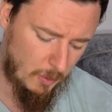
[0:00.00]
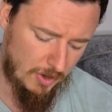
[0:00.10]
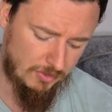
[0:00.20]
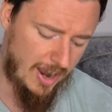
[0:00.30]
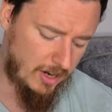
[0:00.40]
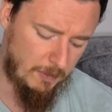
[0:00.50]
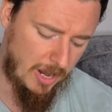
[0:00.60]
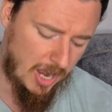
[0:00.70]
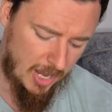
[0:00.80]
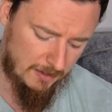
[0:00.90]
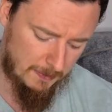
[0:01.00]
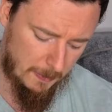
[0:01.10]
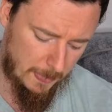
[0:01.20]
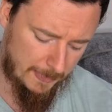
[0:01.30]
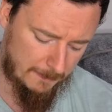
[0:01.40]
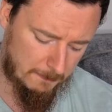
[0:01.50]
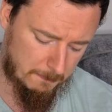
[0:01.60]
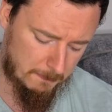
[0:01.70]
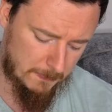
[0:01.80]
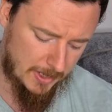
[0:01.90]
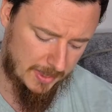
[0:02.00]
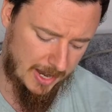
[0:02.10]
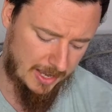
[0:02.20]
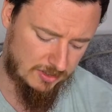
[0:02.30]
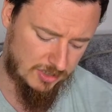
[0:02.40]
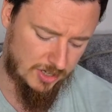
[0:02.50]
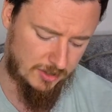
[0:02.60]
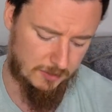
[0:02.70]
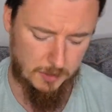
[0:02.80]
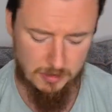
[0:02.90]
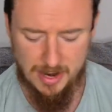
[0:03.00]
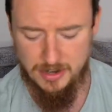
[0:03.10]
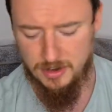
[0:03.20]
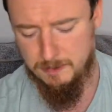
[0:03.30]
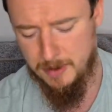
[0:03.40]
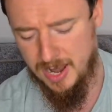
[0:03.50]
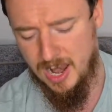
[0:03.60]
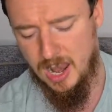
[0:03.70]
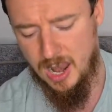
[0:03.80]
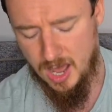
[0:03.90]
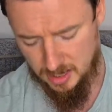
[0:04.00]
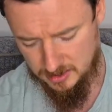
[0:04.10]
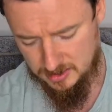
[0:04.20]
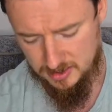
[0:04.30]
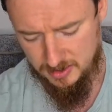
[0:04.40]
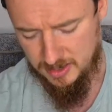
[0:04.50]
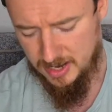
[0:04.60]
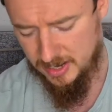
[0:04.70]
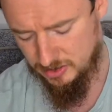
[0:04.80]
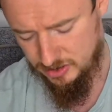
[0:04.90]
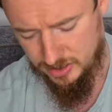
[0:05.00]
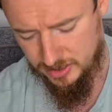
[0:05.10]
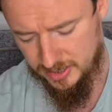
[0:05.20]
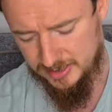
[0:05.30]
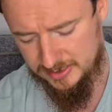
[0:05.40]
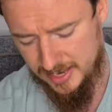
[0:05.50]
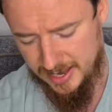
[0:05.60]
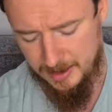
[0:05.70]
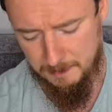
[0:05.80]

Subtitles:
We've ran up a lot in the last year. We ran up a lot in the last year, guys.